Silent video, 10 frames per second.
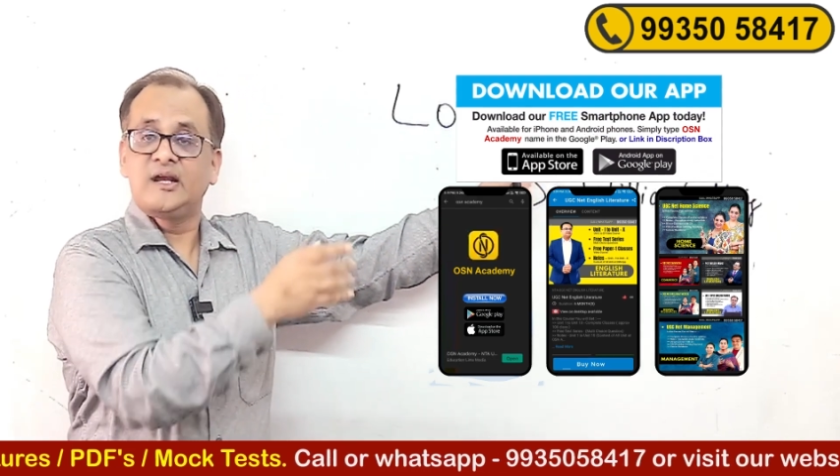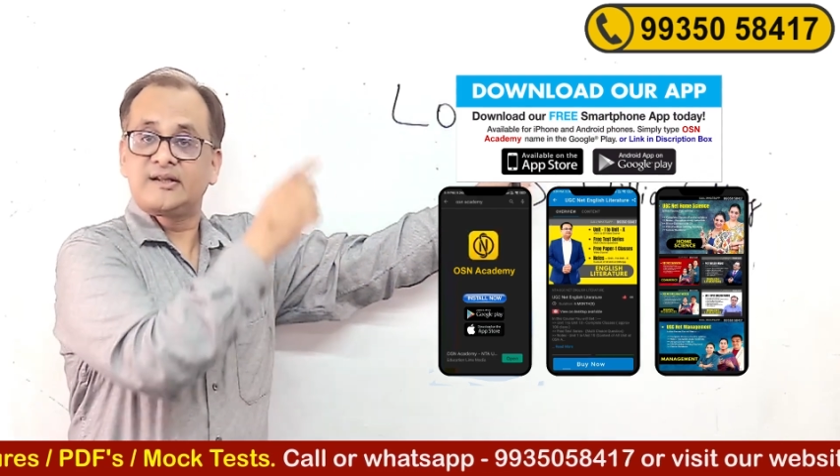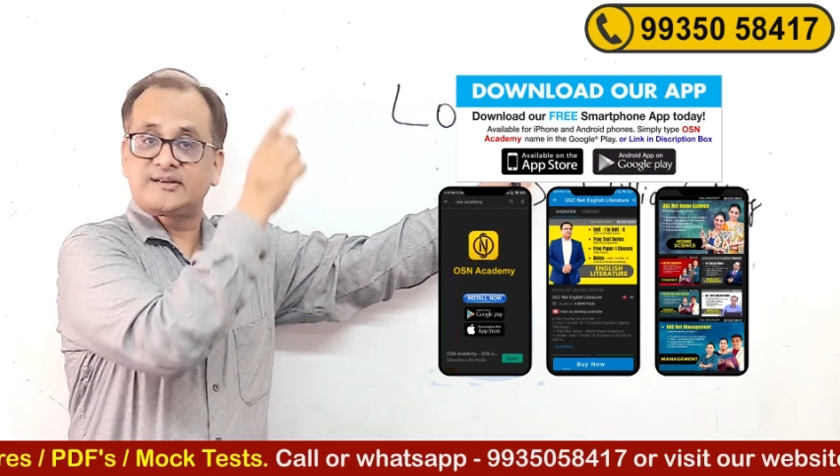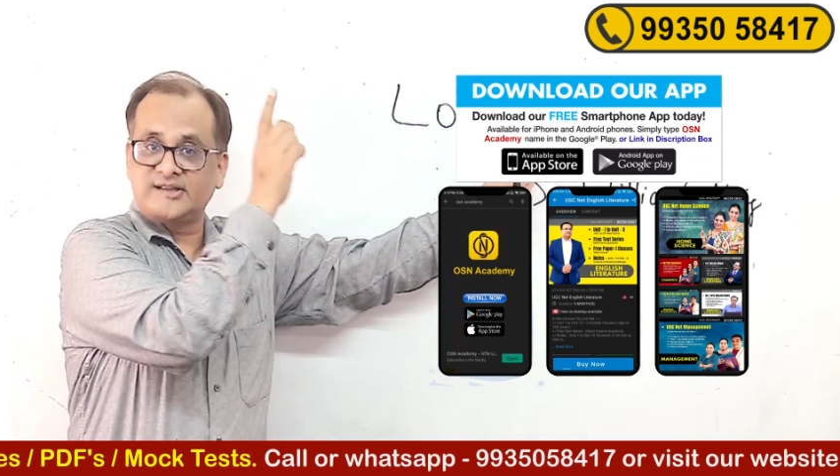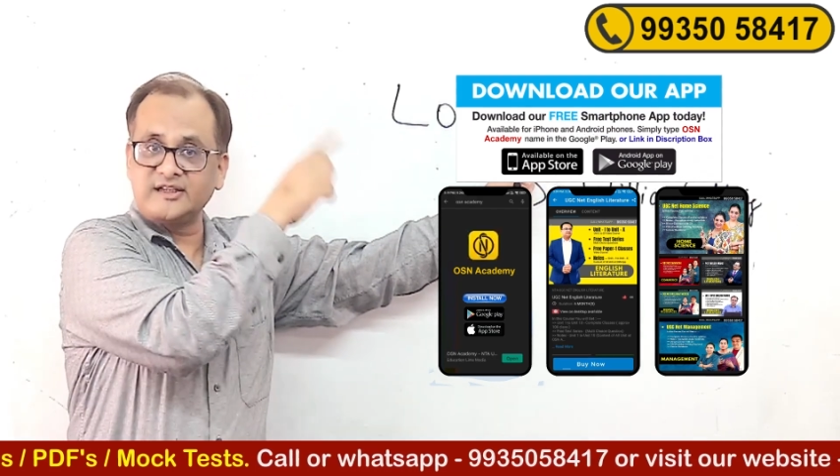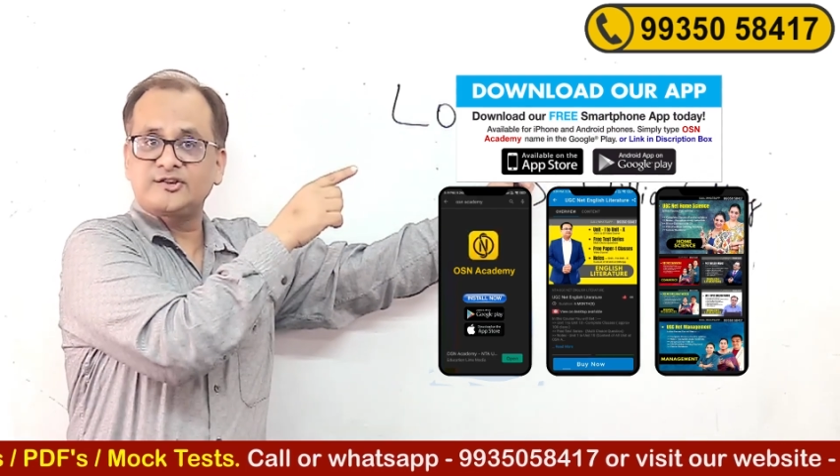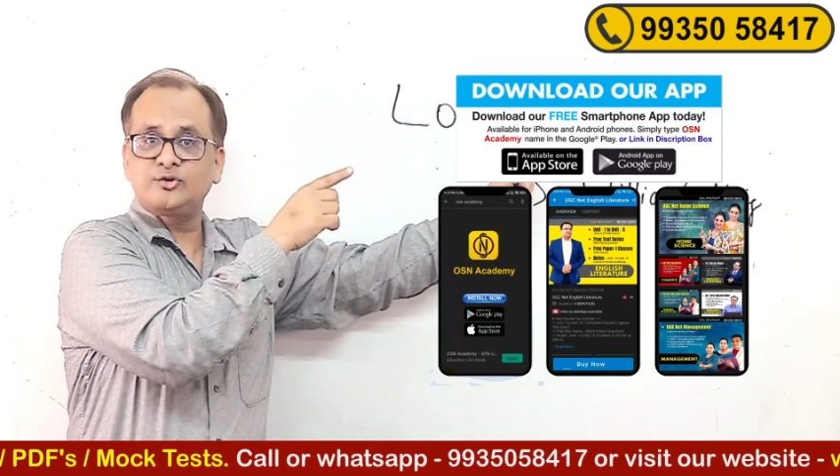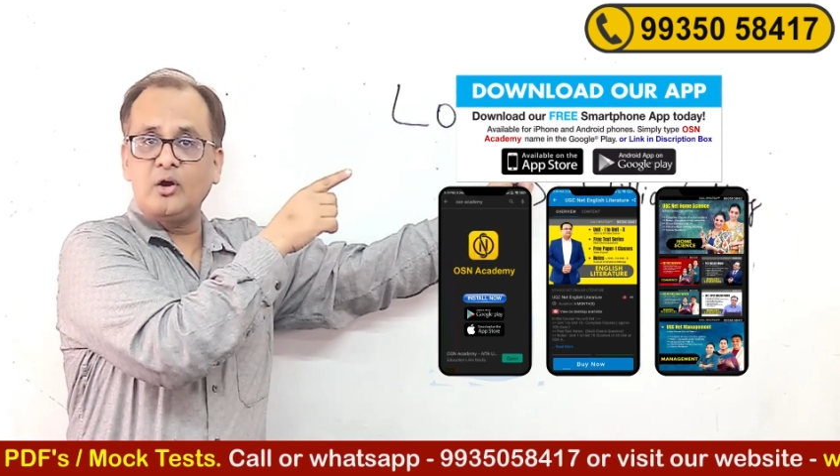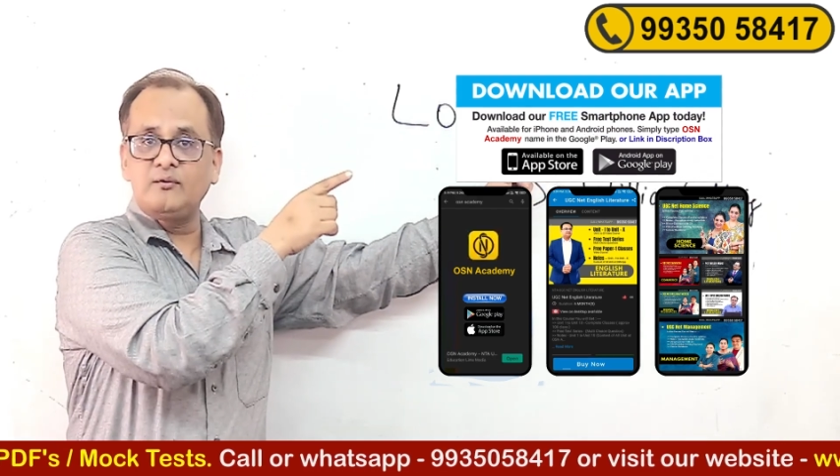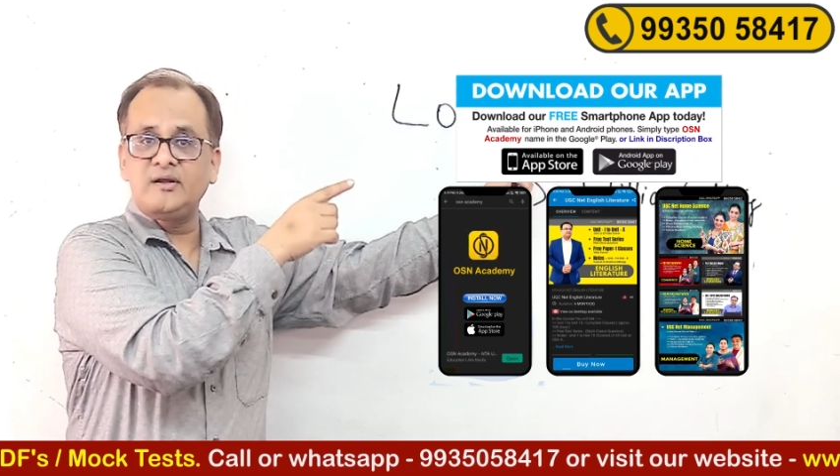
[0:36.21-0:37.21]
this
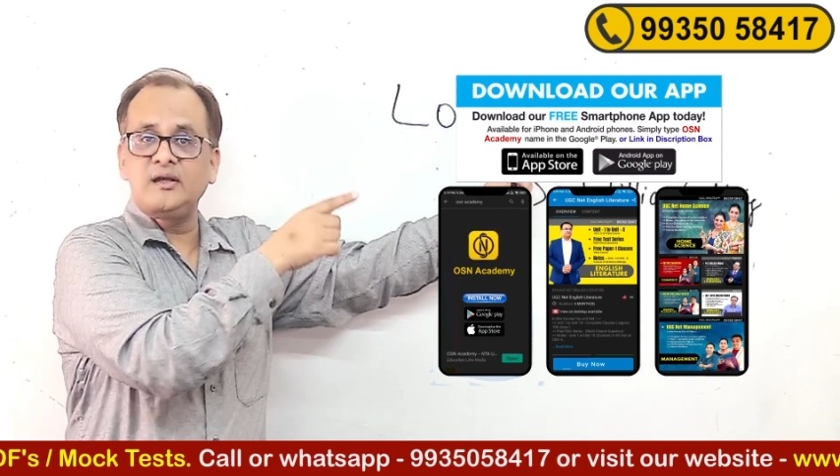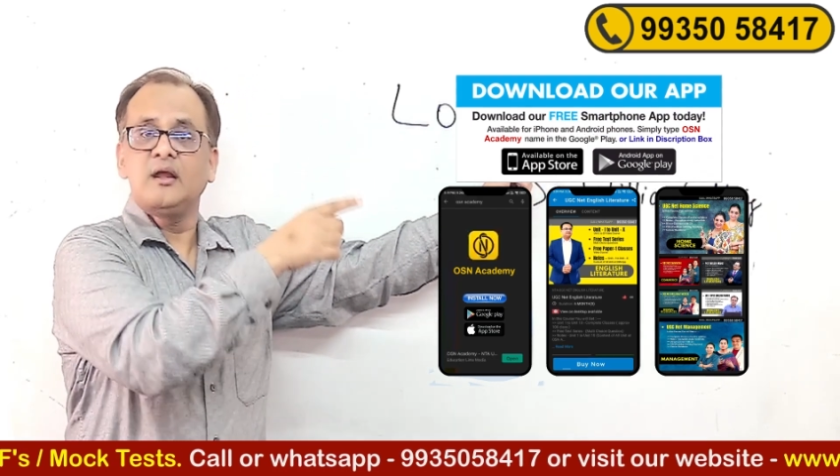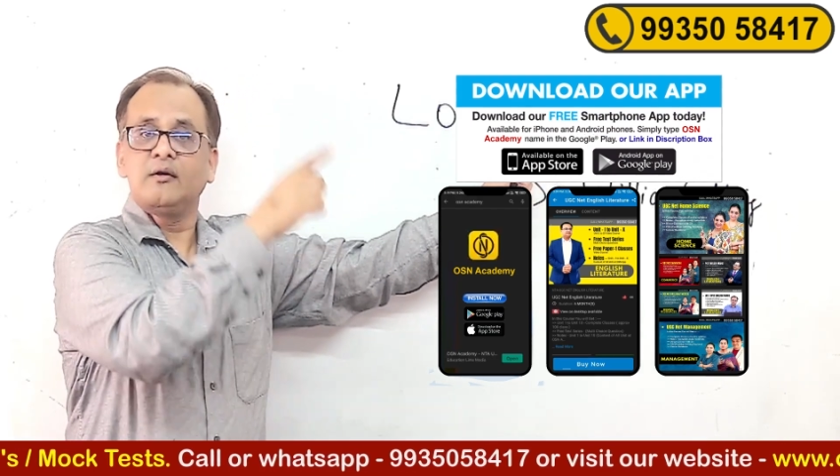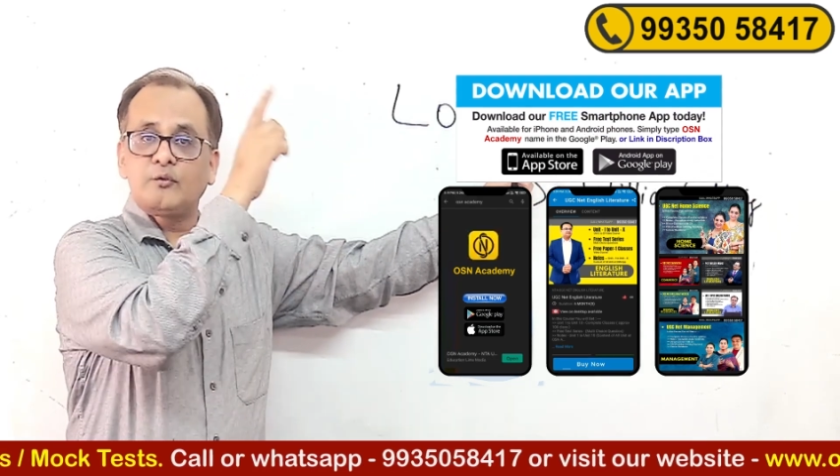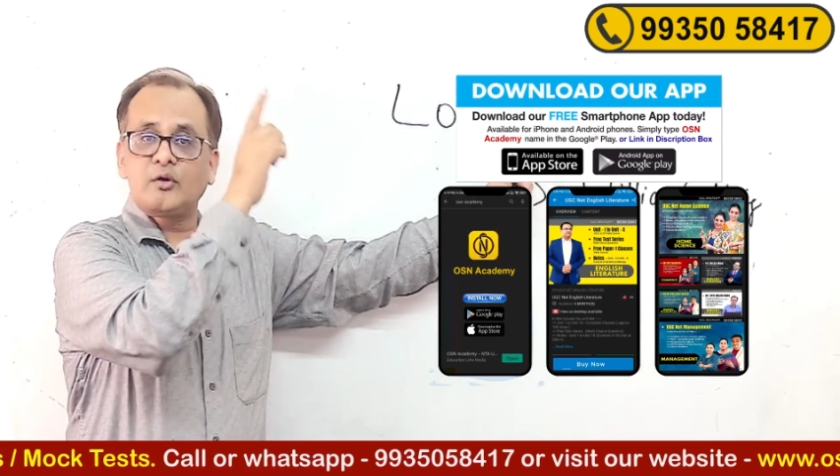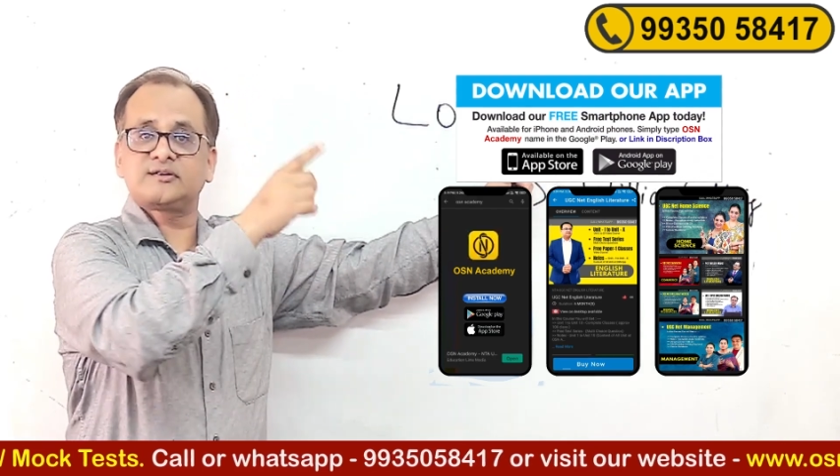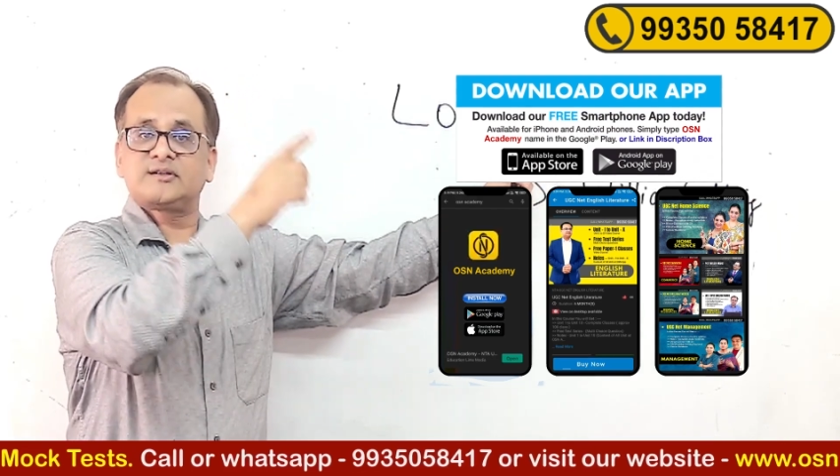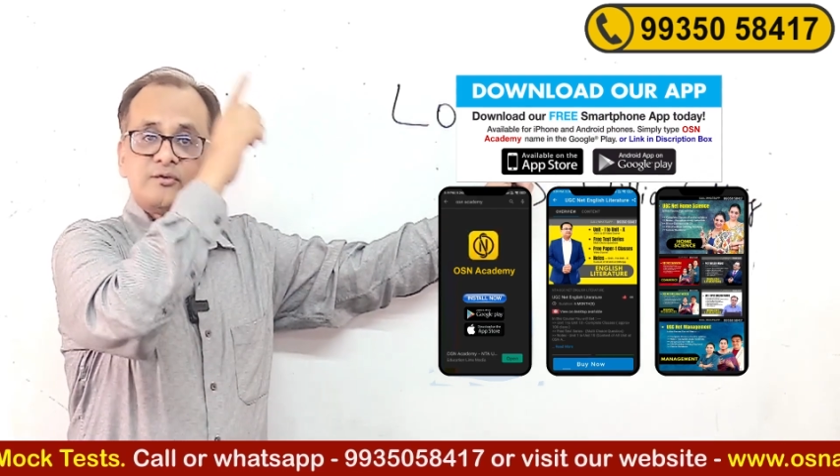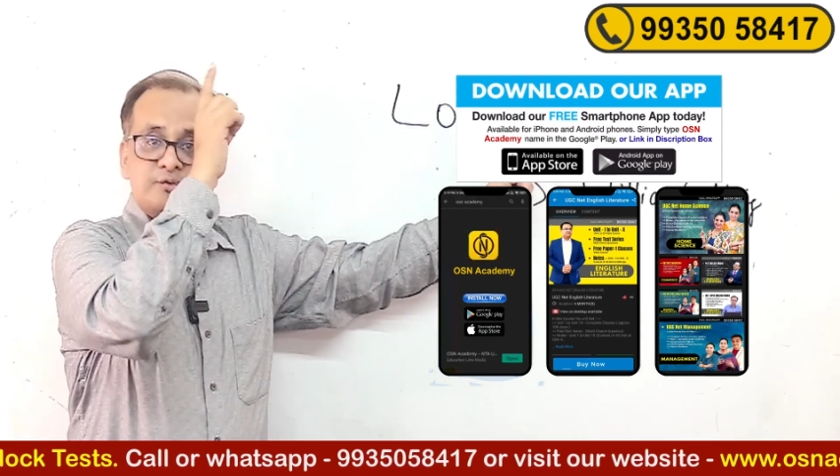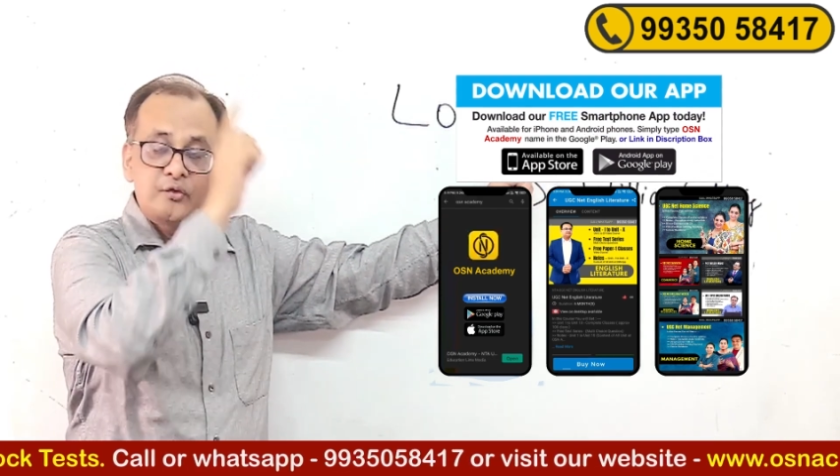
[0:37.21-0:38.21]
novel was
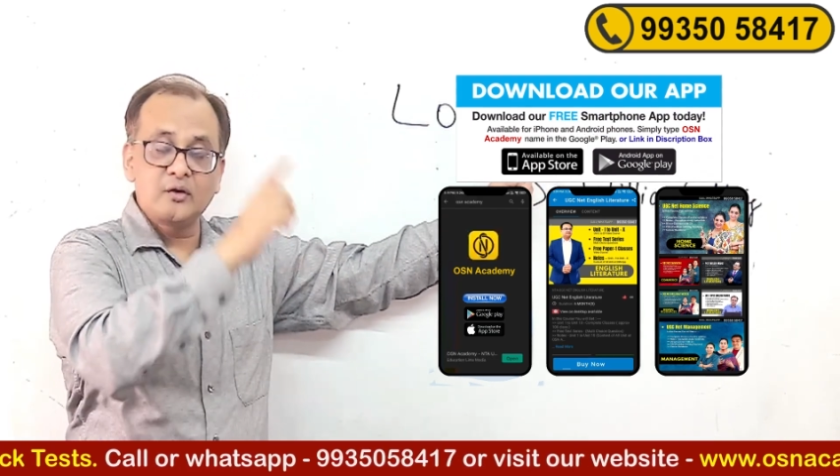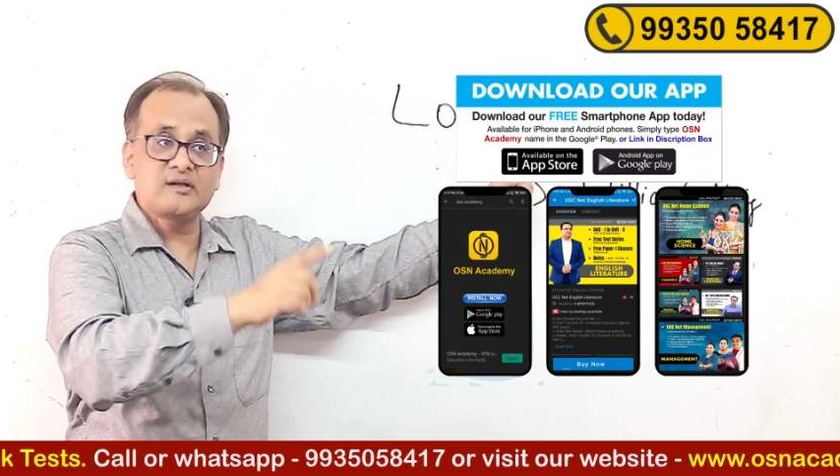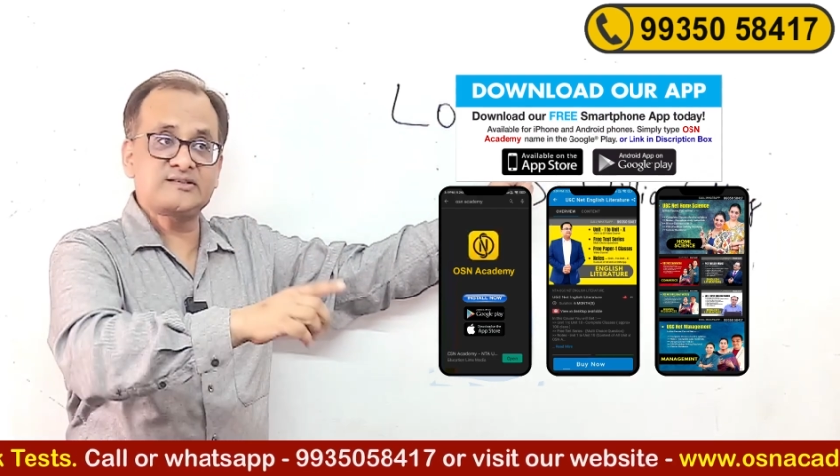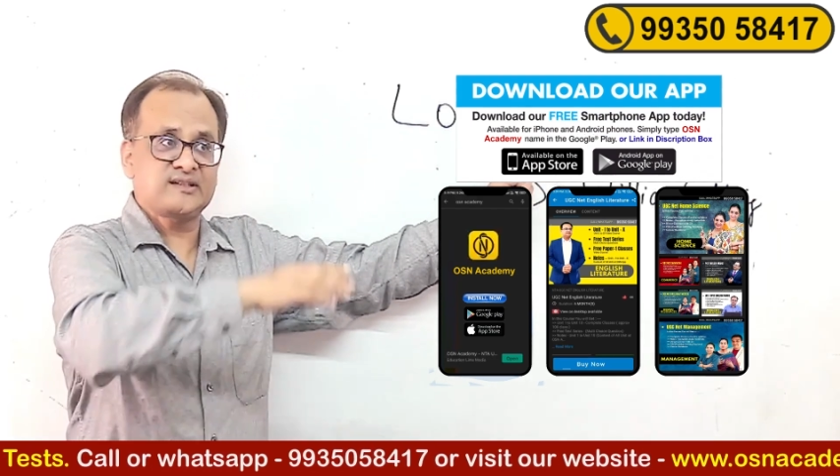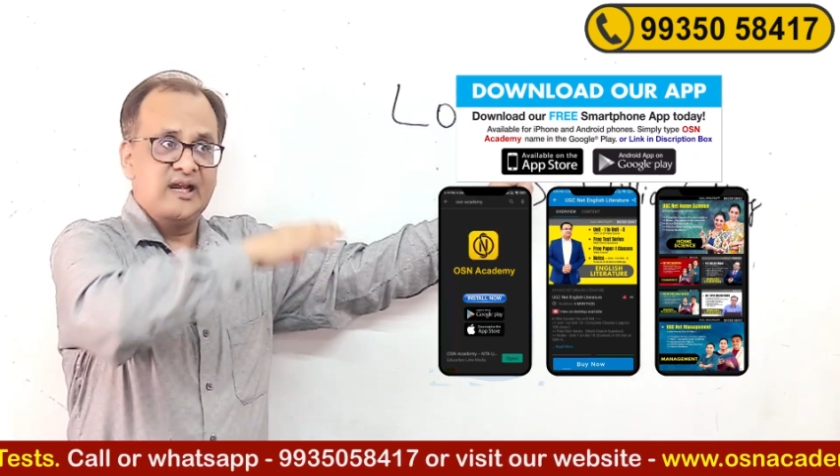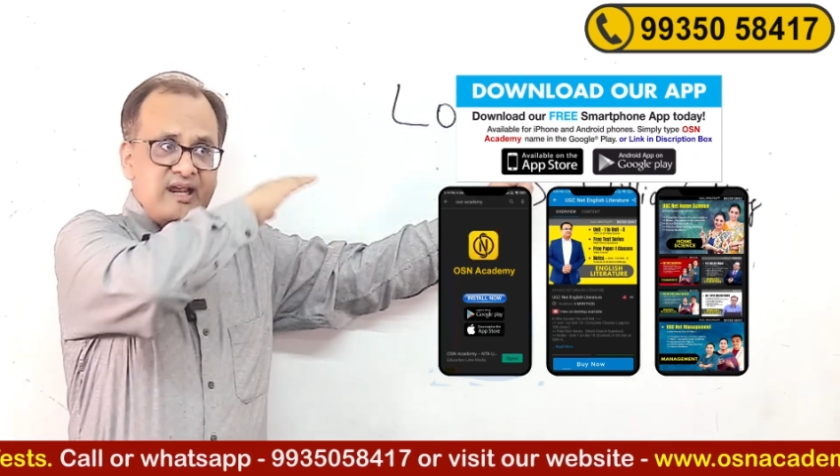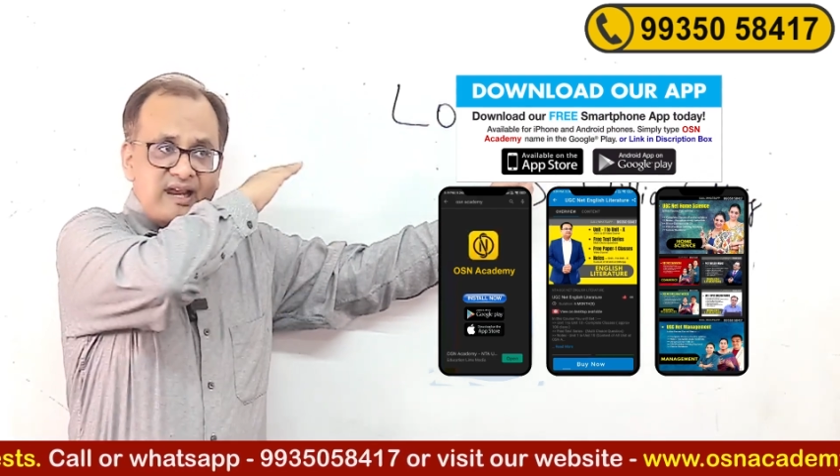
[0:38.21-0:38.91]
the first